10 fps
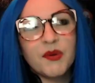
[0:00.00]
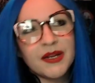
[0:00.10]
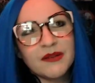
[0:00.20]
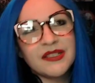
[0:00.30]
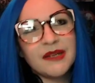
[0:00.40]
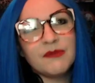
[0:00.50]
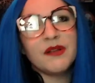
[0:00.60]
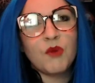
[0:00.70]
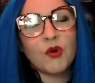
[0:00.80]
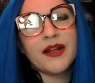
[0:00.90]
But it
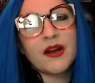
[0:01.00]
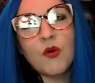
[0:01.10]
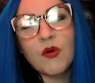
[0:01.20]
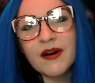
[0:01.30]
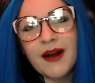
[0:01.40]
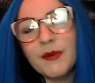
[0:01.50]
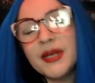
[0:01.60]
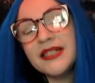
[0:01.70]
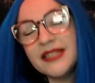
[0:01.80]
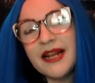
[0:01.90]
seemed more like a horror
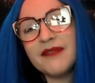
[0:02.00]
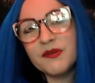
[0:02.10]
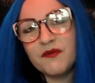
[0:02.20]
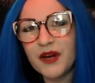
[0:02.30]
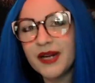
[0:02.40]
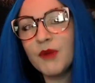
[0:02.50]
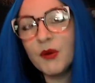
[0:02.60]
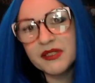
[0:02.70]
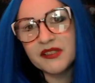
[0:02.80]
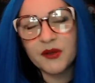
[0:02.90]
comedy. It did have some funny
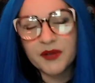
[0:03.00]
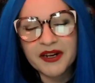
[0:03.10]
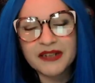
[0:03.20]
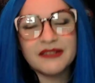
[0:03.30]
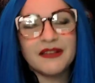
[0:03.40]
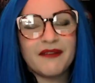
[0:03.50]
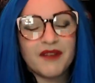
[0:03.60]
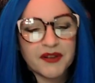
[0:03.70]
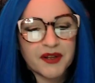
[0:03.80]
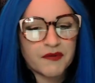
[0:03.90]
moments though. Like I did
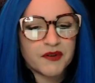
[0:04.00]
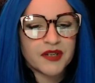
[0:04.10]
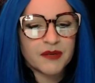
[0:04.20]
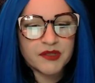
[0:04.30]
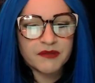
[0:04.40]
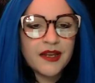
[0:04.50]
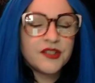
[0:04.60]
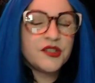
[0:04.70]
laugh out loud a few times.